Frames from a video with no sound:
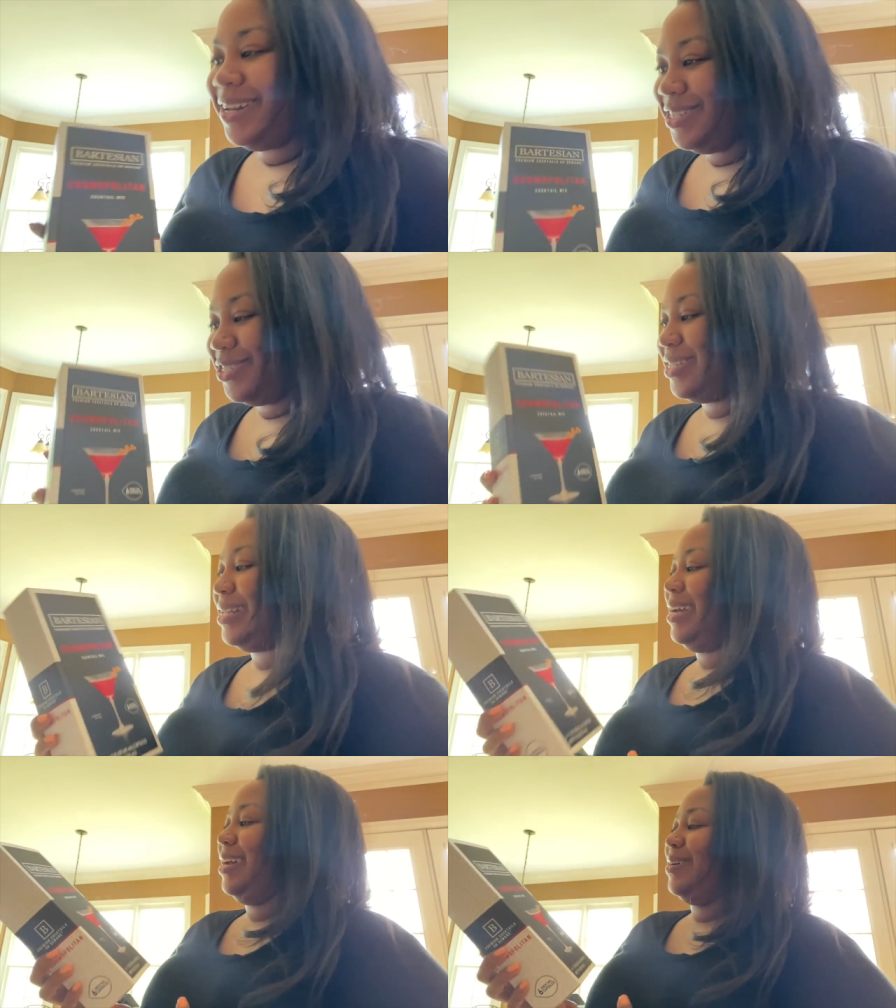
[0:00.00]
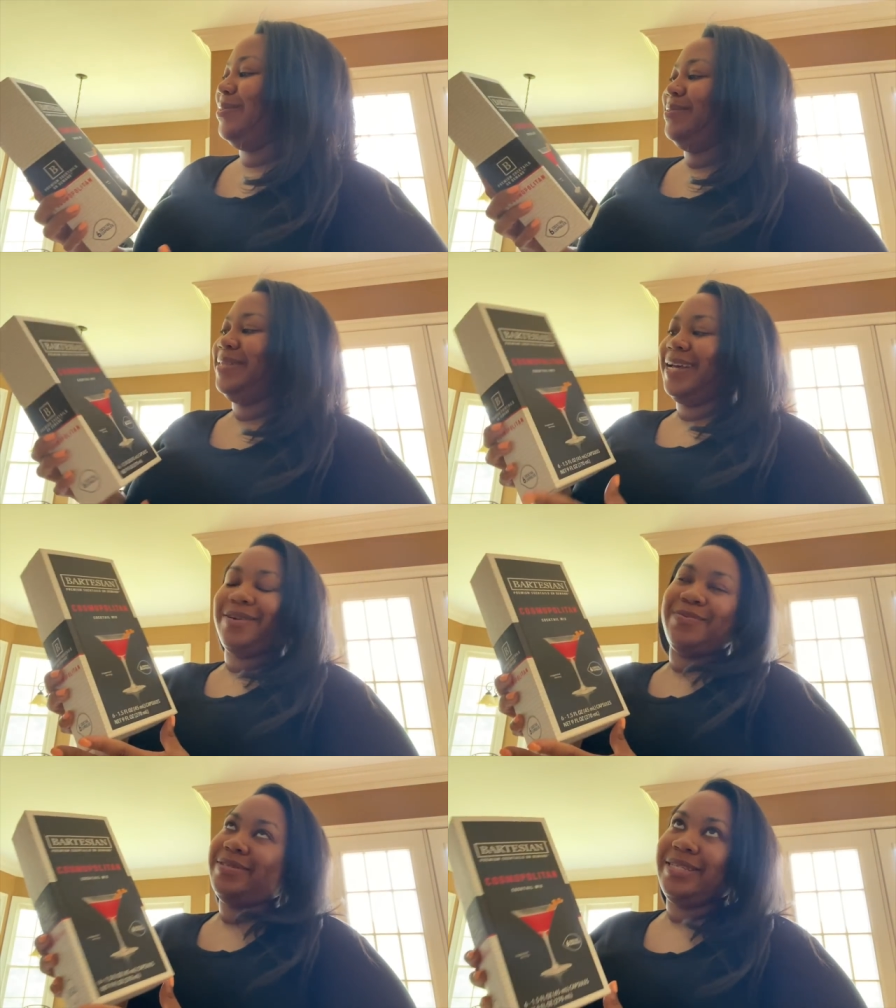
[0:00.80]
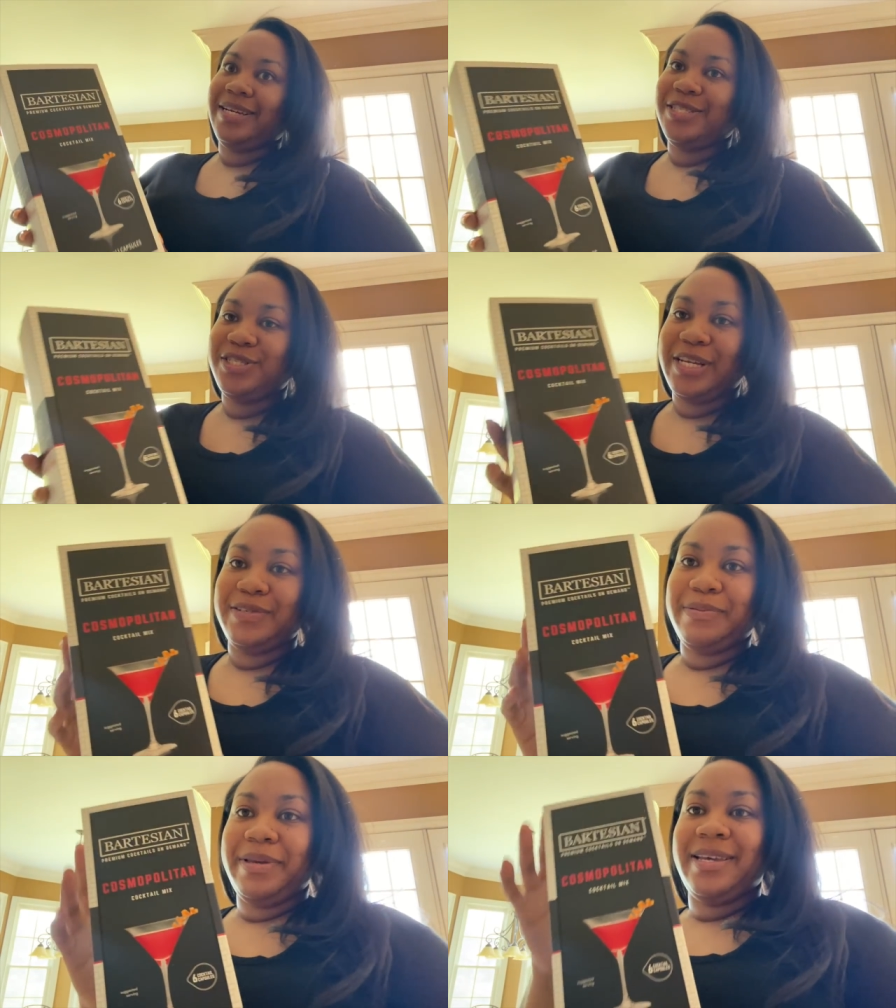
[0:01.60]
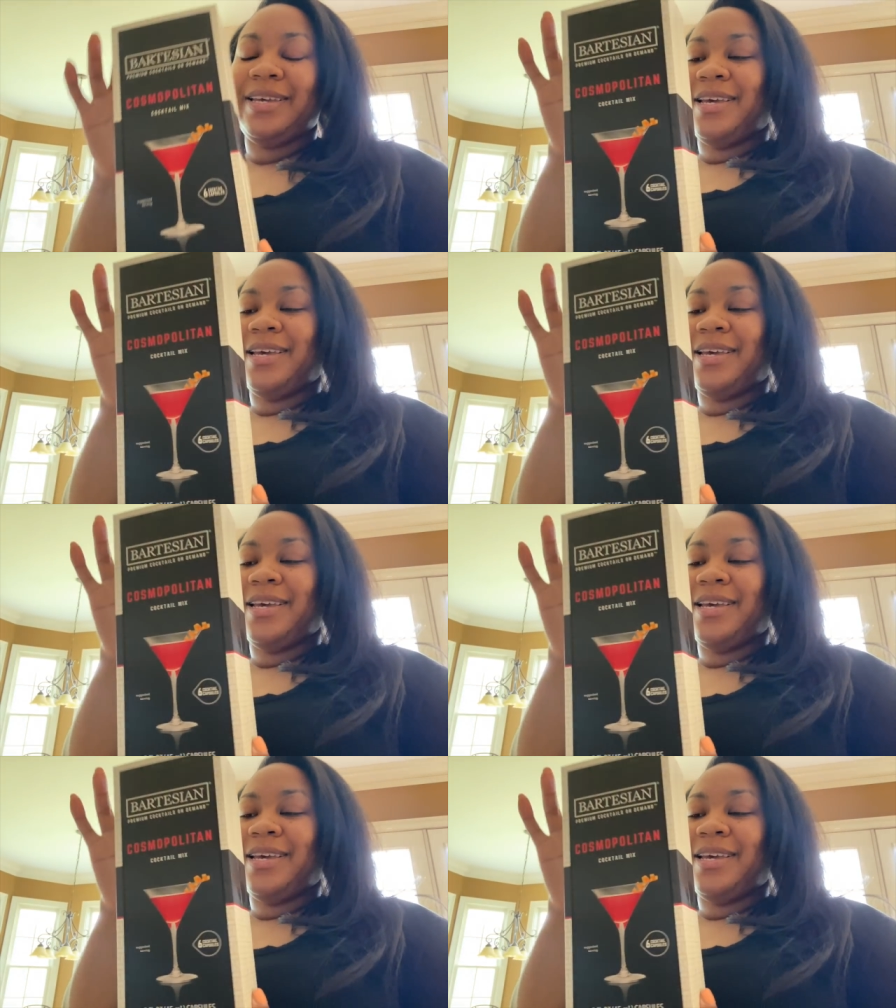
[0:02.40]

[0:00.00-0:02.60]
does she know? Like, well, duh, she knows me.